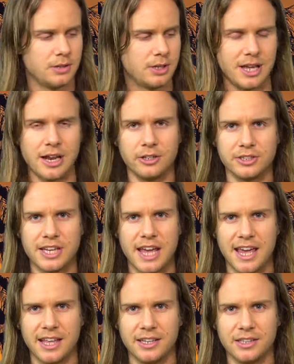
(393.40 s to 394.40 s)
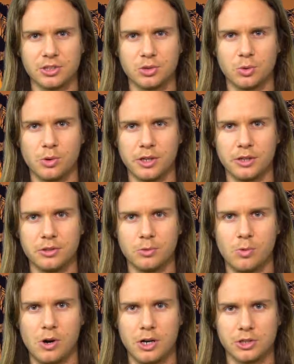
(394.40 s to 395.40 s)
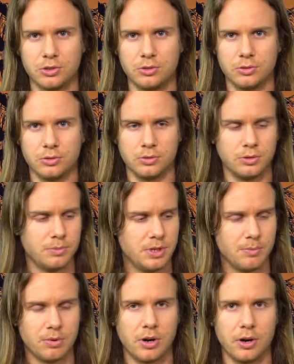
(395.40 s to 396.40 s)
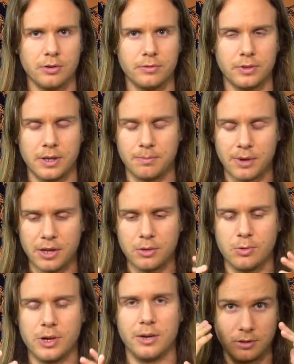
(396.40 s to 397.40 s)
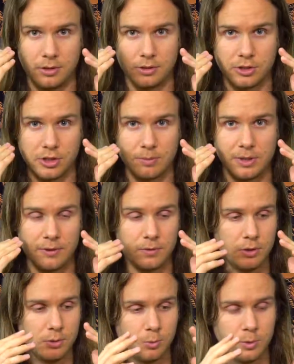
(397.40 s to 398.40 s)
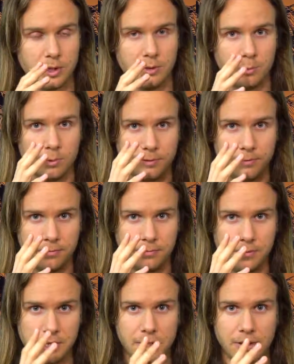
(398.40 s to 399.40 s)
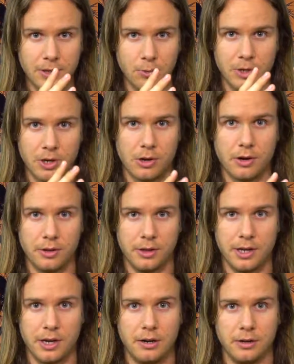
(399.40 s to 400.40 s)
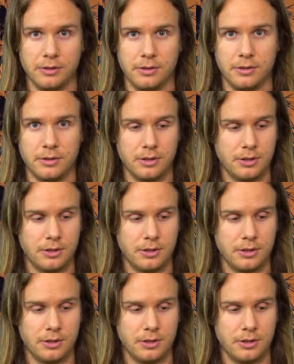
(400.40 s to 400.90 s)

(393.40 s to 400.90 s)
and entertaining story to watch, to be a part of. And by the way, on some level, we feel that we are the character.